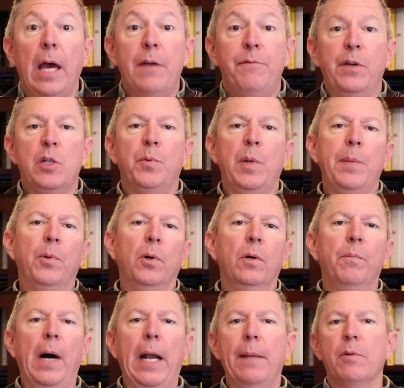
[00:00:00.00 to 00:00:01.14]
Hey fish people,
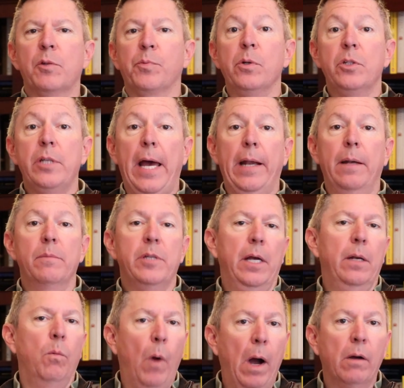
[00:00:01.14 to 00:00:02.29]
my name is Bruce Adams
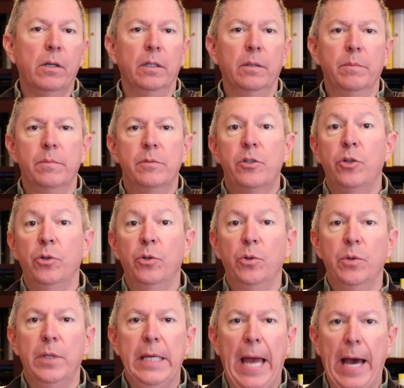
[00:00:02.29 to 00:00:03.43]
and welcome
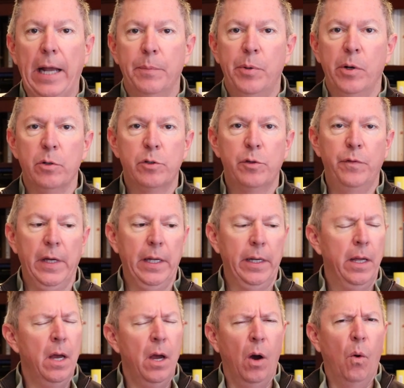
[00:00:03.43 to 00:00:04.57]
to the Adipose Fin.